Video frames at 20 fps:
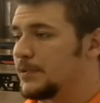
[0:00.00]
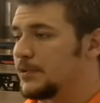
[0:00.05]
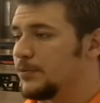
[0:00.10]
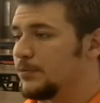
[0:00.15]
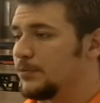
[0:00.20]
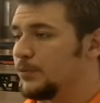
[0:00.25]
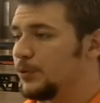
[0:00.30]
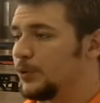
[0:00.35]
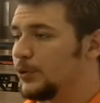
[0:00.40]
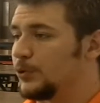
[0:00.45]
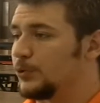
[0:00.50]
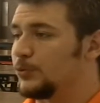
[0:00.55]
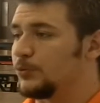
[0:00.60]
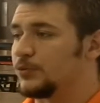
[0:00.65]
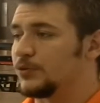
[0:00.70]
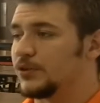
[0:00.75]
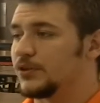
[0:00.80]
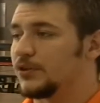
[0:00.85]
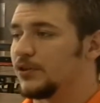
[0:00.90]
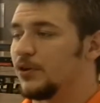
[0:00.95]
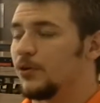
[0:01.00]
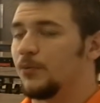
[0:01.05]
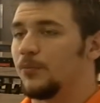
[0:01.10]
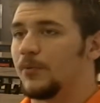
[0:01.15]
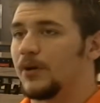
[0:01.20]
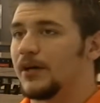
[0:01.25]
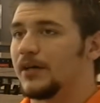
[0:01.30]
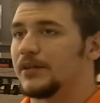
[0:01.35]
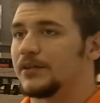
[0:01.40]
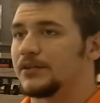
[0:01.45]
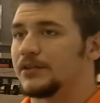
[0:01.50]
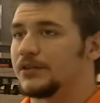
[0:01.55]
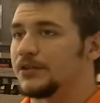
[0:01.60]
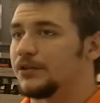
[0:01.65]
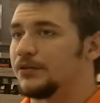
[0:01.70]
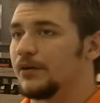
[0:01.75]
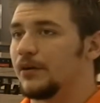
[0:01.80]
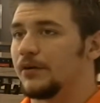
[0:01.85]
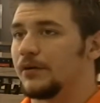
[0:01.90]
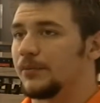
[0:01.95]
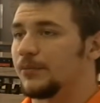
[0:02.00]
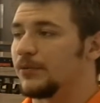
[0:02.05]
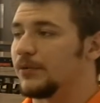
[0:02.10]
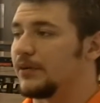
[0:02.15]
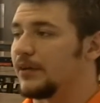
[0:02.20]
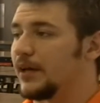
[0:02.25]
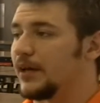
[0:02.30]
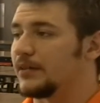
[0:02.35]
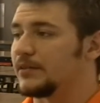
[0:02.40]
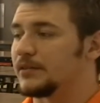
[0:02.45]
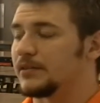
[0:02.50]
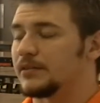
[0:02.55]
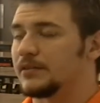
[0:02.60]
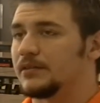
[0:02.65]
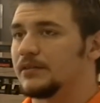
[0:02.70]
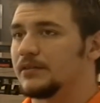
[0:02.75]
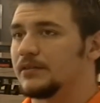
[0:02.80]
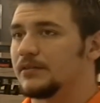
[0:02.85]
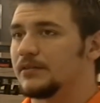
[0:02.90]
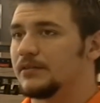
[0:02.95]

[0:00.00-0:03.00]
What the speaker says: you lose so much and you don't even realize it.